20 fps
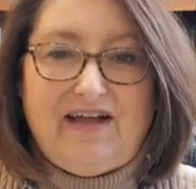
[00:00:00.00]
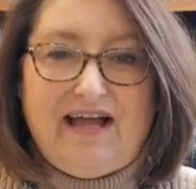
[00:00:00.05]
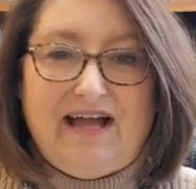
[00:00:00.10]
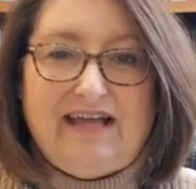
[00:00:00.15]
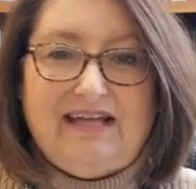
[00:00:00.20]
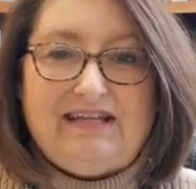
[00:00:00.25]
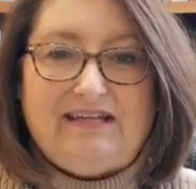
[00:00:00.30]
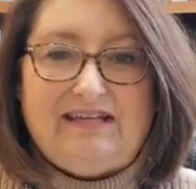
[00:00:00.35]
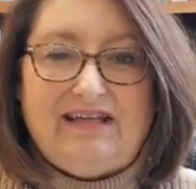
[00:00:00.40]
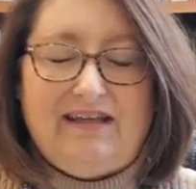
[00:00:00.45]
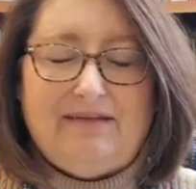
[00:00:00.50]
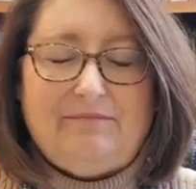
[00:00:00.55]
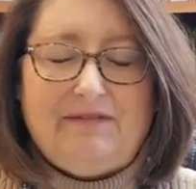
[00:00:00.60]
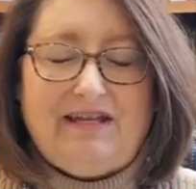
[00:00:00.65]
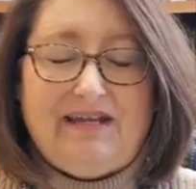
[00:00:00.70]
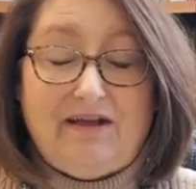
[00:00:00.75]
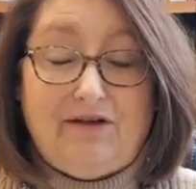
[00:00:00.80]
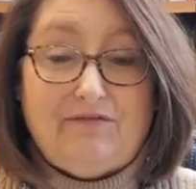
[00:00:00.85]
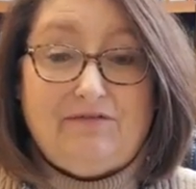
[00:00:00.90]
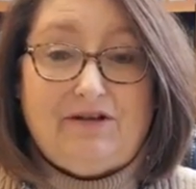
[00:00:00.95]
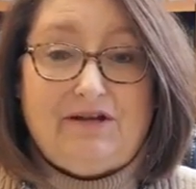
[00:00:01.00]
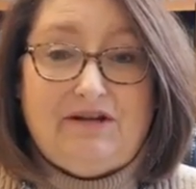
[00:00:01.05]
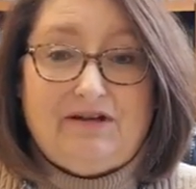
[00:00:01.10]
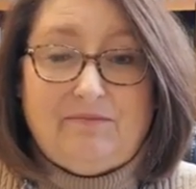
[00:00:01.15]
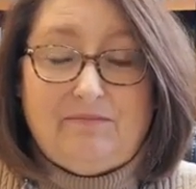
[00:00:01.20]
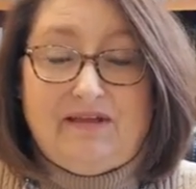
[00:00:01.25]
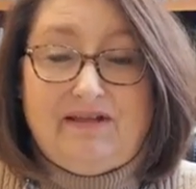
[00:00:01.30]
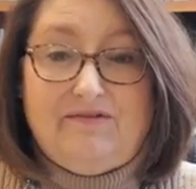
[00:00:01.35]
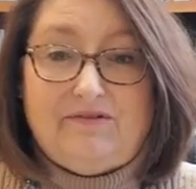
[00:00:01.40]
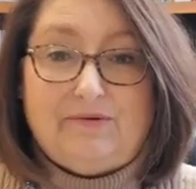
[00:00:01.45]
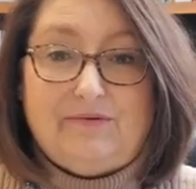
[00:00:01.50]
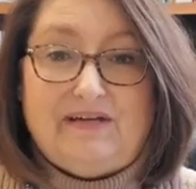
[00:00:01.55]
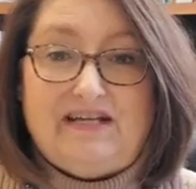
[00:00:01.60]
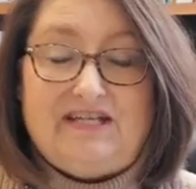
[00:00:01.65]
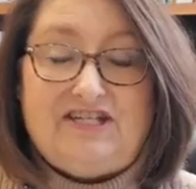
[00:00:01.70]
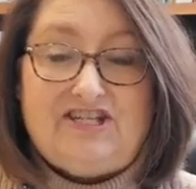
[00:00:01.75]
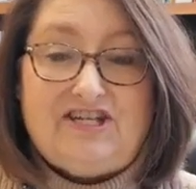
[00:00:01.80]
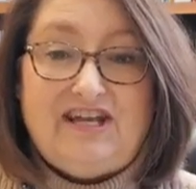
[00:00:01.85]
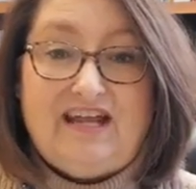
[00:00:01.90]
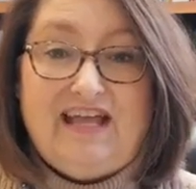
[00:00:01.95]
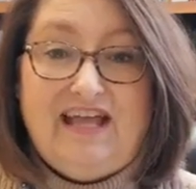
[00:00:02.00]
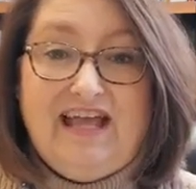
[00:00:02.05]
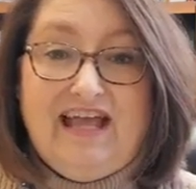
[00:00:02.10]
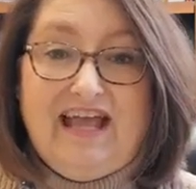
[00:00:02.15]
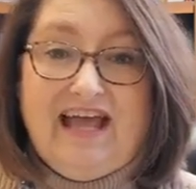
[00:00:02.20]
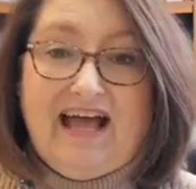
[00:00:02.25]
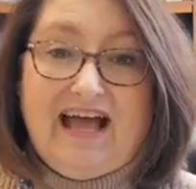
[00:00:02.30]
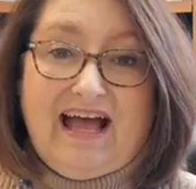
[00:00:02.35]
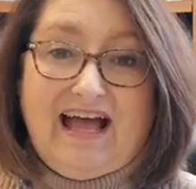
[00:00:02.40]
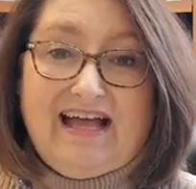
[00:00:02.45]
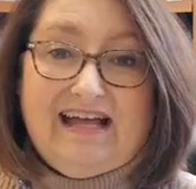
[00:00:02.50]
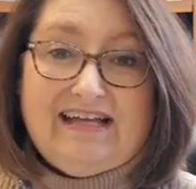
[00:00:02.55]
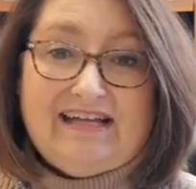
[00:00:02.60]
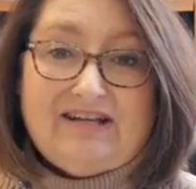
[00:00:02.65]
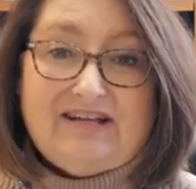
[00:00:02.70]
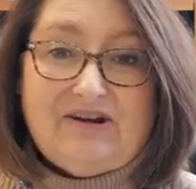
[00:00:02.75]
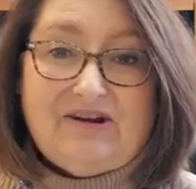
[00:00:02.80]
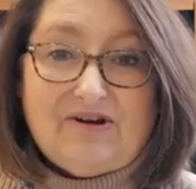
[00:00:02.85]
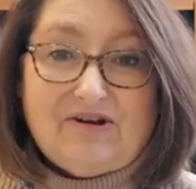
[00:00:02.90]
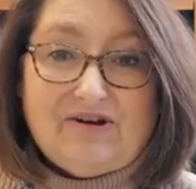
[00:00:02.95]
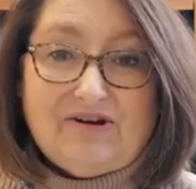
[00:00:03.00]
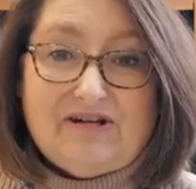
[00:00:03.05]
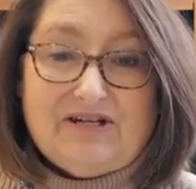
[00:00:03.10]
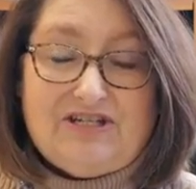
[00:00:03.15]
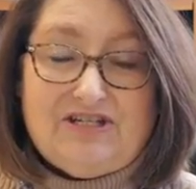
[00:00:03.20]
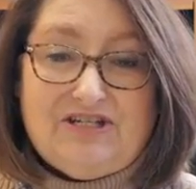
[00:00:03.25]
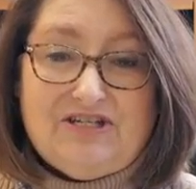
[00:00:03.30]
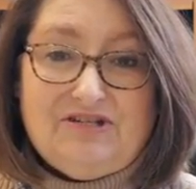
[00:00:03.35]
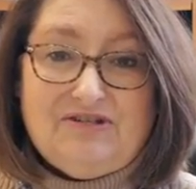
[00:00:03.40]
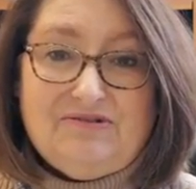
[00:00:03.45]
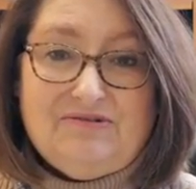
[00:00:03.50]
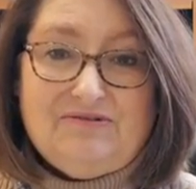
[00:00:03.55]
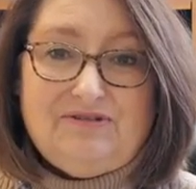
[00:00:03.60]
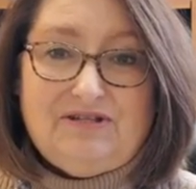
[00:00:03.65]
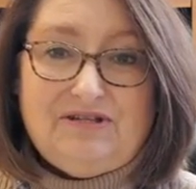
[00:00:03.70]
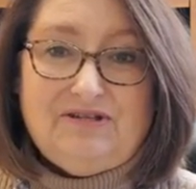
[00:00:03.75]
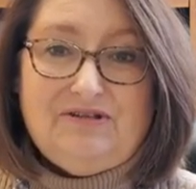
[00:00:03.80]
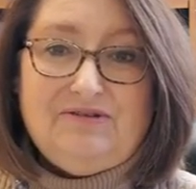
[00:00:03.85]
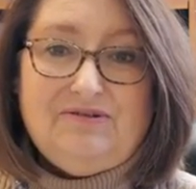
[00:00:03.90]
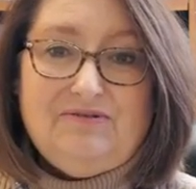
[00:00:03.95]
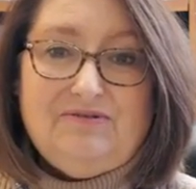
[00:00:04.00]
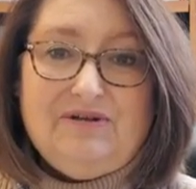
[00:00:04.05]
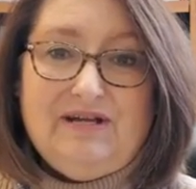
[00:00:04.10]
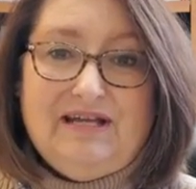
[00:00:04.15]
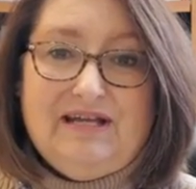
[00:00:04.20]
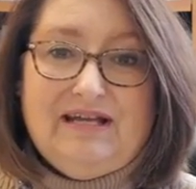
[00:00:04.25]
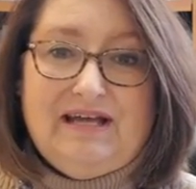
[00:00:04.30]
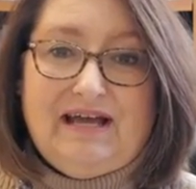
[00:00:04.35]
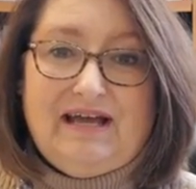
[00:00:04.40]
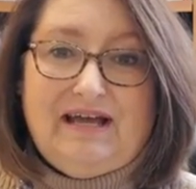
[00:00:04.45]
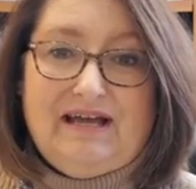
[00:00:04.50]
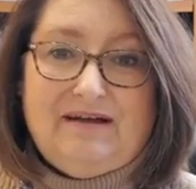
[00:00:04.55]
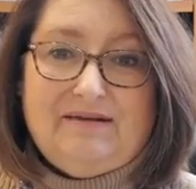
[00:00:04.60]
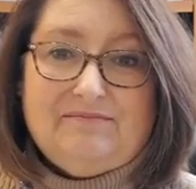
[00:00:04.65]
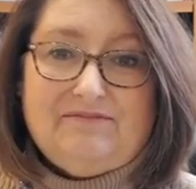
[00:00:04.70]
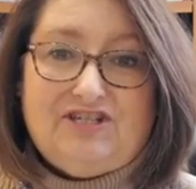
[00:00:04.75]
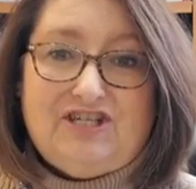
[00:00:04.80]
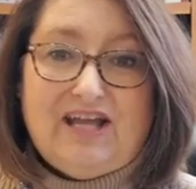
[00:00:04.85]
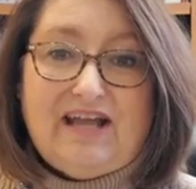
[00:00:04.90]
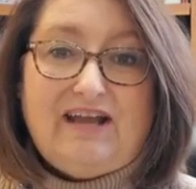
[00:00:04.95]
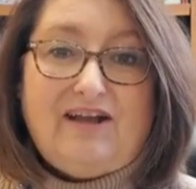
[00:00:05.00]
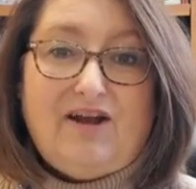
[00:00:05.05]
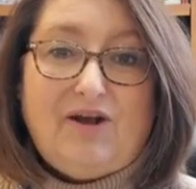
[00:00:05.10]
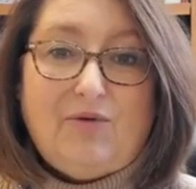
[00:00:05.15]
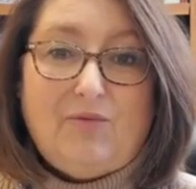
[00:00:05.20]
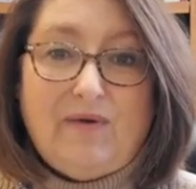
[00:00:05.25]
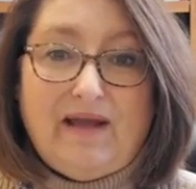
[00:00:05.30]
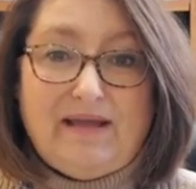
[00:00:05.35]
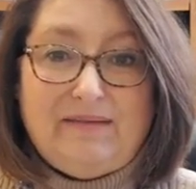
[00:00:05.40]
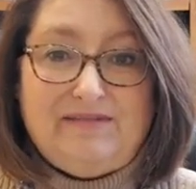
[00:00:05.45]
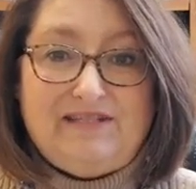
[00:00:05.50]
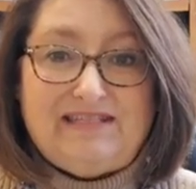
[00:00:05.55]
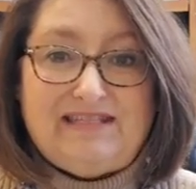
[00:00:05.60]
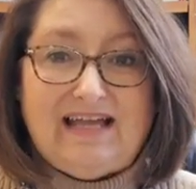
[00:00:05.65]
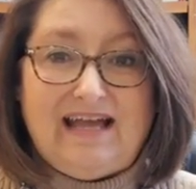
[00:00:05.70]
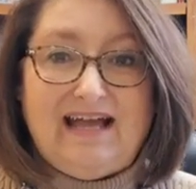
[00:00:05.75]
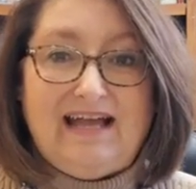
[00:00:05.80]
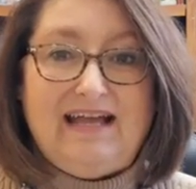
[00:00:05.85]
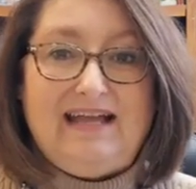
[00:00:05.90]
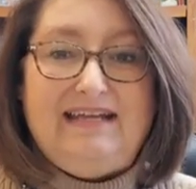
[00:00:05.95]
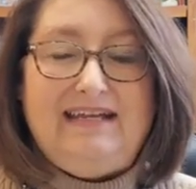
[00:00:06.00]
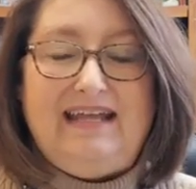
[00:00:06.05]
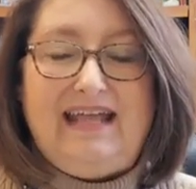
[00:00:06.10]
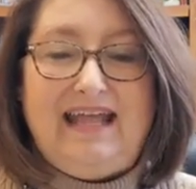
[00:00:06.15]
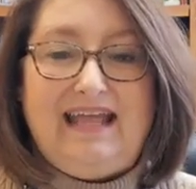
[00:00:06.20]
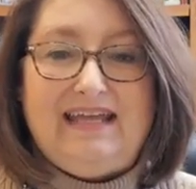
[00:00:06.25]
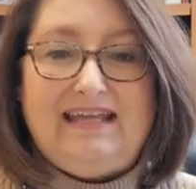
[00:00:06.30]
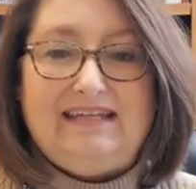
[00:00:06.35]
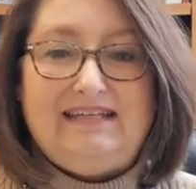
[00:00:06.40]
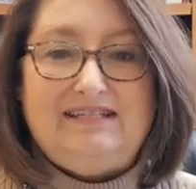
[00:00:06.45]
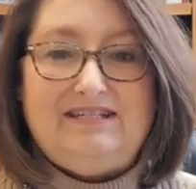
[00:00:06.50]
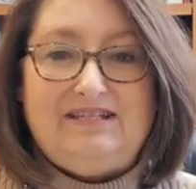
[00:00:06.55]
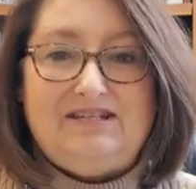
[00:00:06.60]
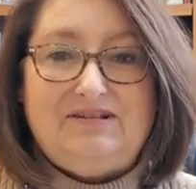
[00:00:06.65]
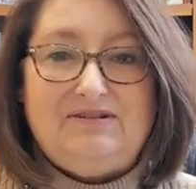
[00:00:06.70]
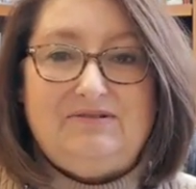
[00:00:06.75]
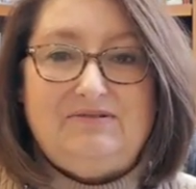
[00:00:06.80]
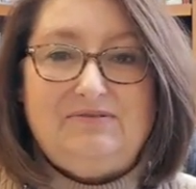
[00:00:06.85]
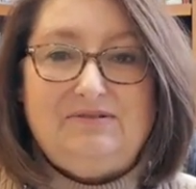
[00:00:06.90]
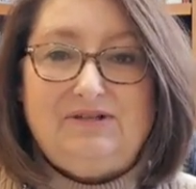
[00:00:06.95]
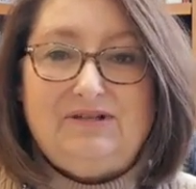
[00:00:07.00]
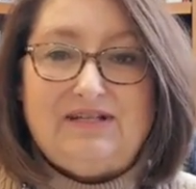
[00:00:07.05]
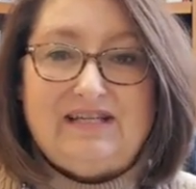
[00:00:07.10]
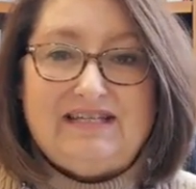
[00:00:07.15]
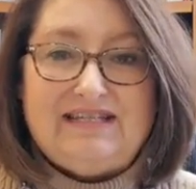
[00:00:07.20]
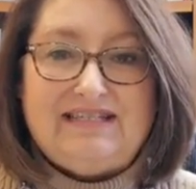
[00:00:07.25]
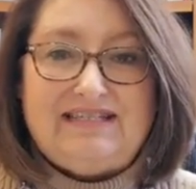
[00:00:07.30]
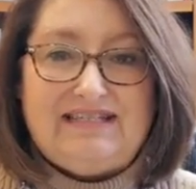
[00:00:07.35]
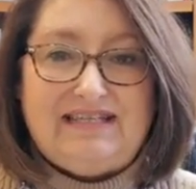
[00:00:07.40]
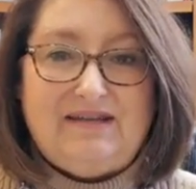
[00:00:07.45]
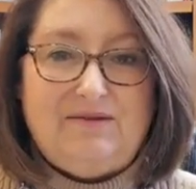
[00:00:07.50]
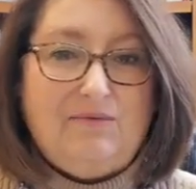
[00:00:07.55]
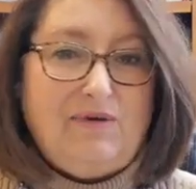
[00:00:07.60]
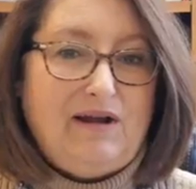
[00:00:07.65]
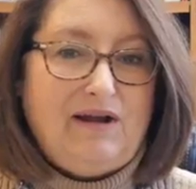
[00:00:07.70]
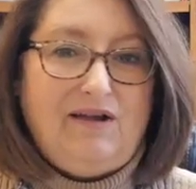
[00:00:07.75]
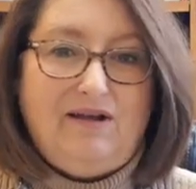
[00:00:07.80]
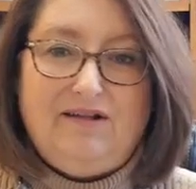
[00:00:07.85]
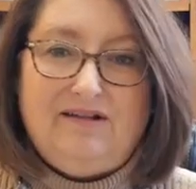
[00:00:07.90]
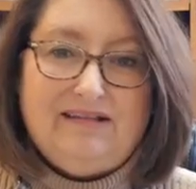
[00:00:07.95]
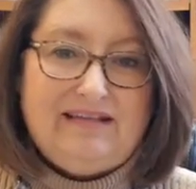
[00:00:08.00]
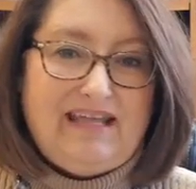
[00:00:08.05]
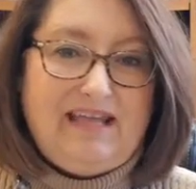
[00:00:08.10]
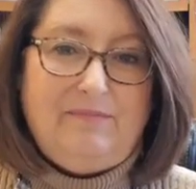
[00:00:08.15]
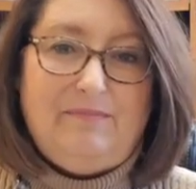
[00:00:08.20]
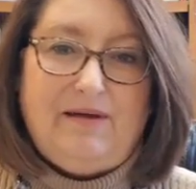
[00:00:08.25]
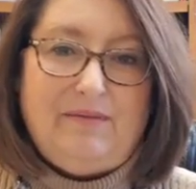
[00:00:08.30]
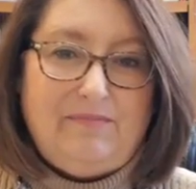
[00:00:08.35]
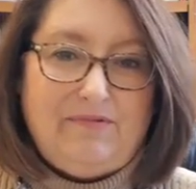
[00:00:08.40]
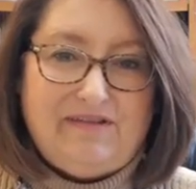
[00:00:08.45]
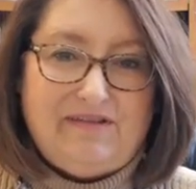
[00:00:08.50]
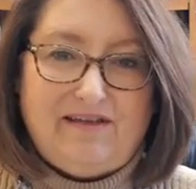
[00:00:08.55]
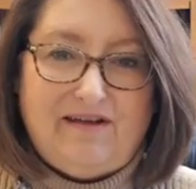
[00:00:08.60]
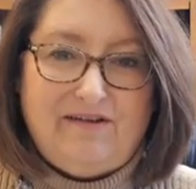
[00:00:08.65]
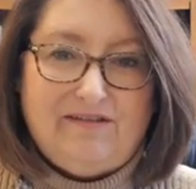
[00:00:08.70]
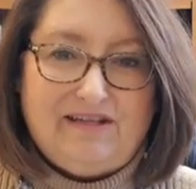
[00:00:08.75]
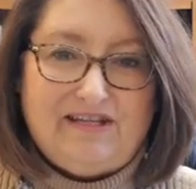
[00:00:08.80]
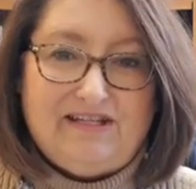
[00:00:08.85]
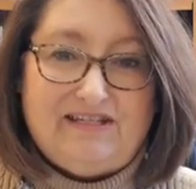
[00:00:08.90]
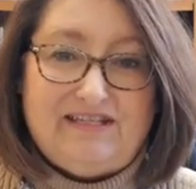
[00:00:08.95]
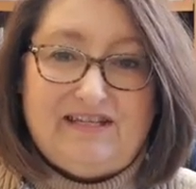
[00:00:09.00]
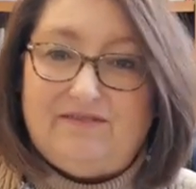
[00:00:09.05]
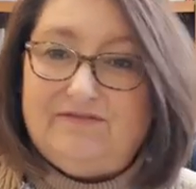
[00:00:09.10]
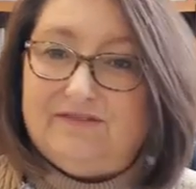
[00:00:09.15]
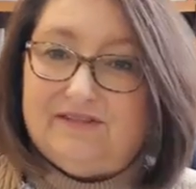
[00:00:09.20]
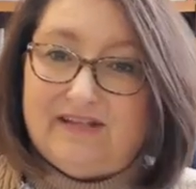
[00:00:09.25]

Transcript: I, I mean, over here at Beaver Ridge. And I encourage you to um, check our website and to look and see what all and keep up with all the good stuff.